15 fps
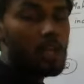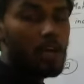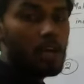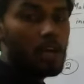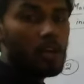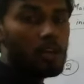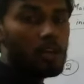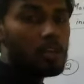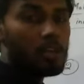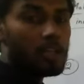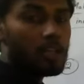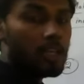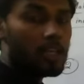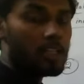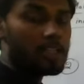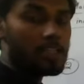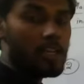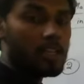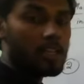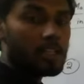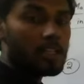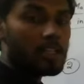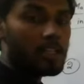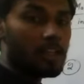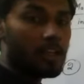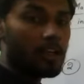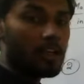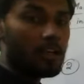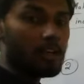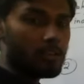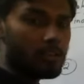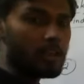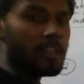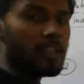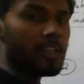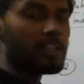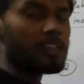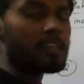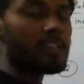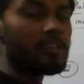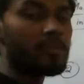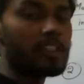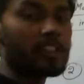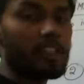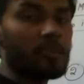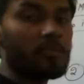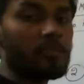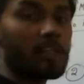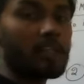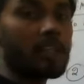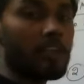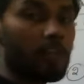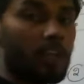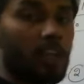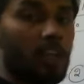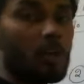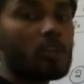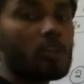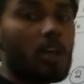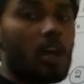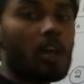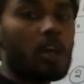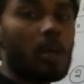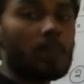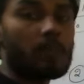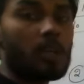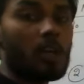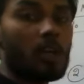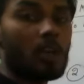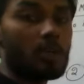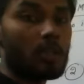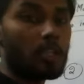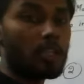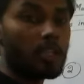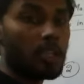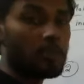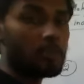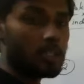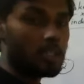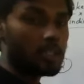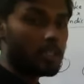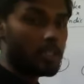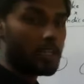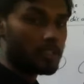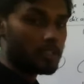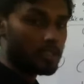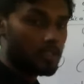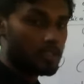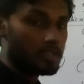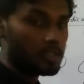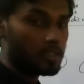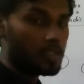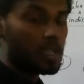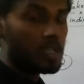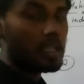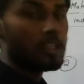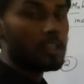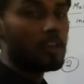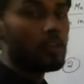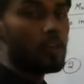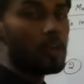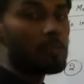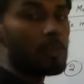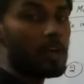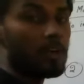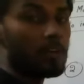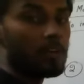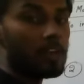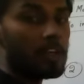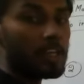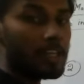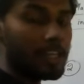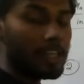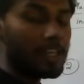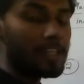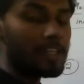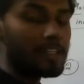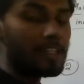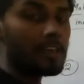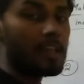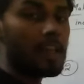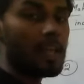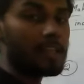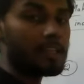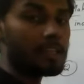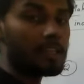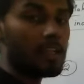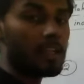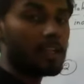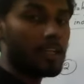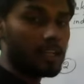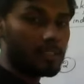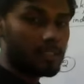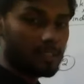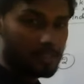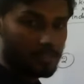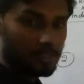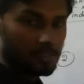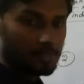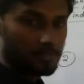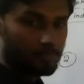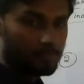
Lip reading: the understanding energy which can be given out or absorbed in chemical reactions in the form of heat, light, and electricity.